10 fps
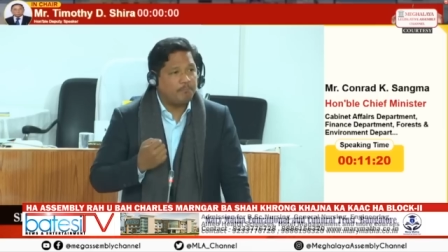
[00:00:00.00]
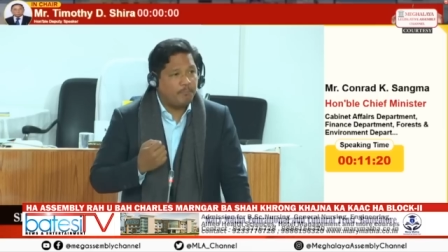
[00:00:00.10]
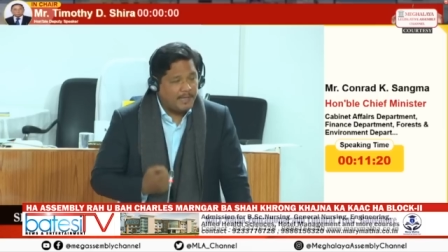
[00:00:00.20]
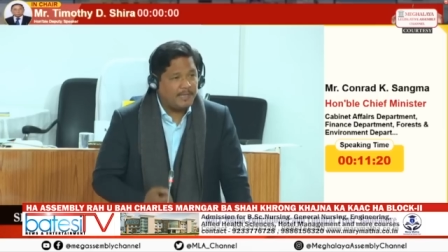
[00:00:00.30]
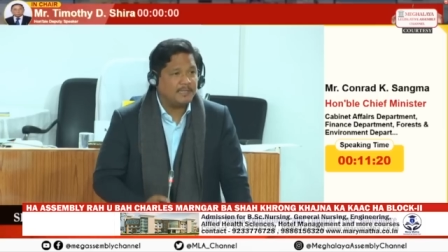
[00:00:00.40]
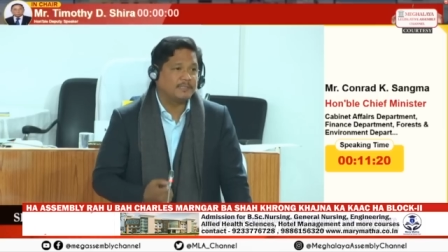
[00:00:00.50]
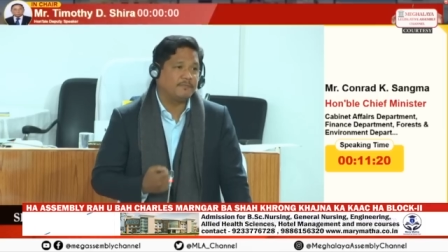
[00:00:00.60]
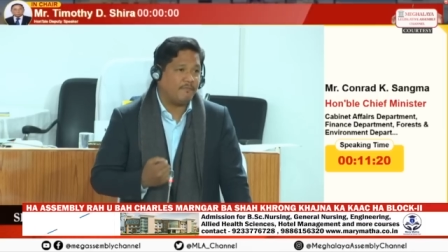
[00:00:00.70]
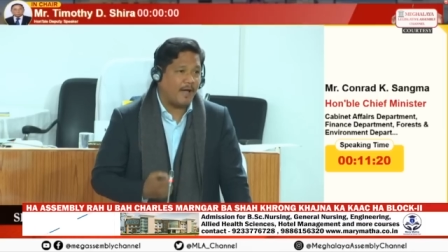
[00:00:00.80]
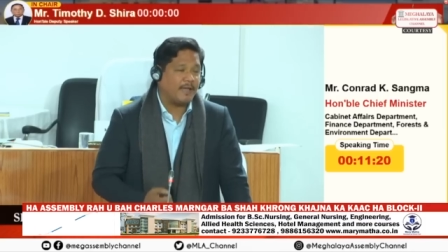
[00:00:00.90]
please
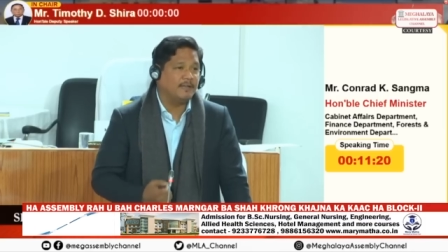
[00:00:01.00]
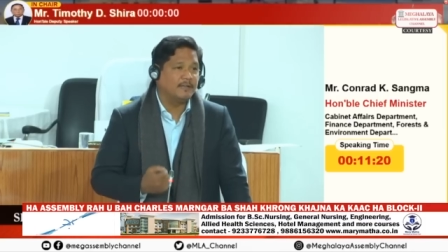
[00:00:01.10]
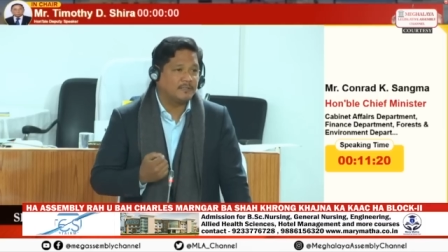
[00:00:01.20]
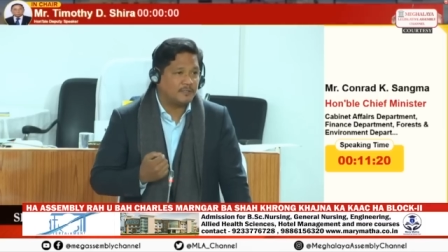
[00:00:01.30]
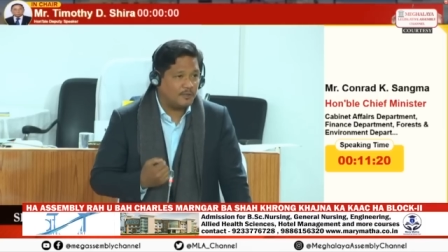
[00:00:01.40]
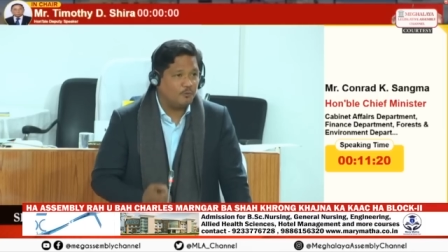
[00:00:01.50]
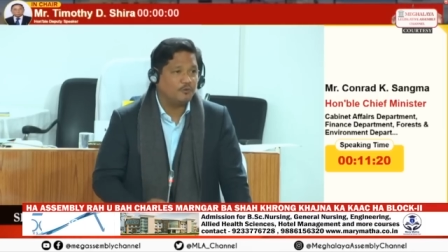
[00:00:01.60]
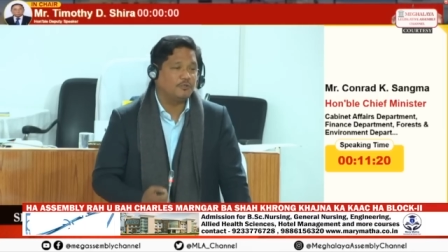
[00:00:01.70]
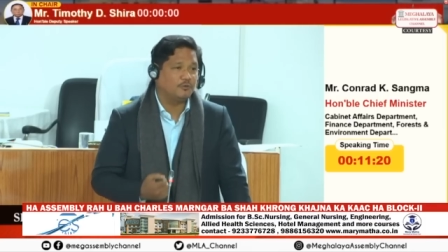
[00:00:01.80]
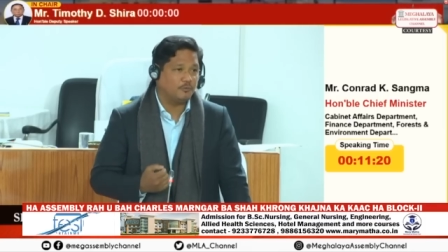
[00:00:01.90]
find a
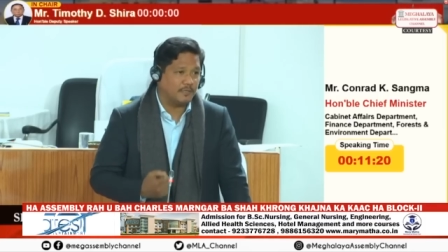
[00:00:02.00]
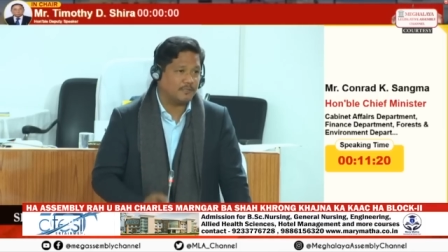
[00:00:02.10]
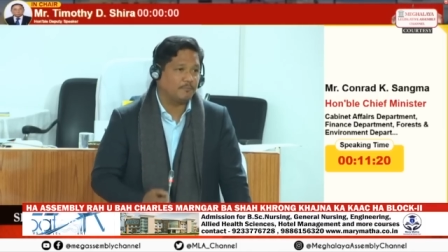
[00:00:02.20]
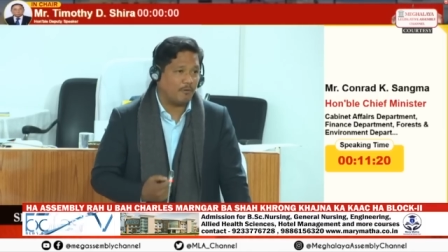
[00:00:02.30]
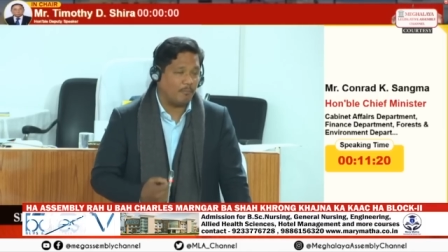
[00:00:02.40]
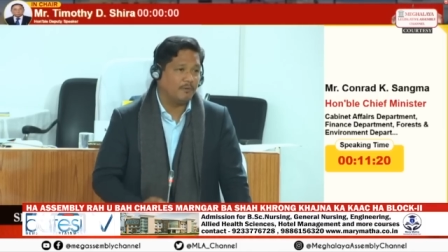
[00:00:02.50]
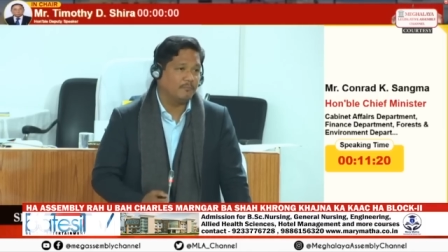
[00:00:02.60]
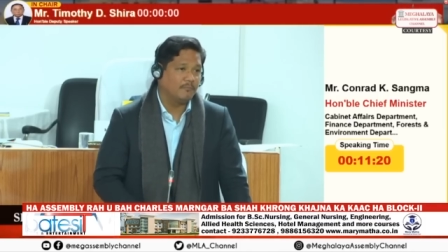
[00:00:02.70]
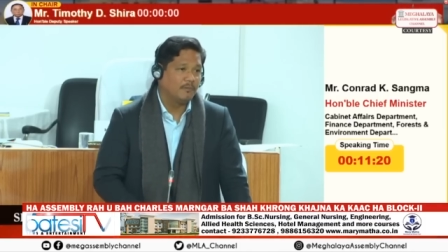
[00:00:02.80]
solution to this problem.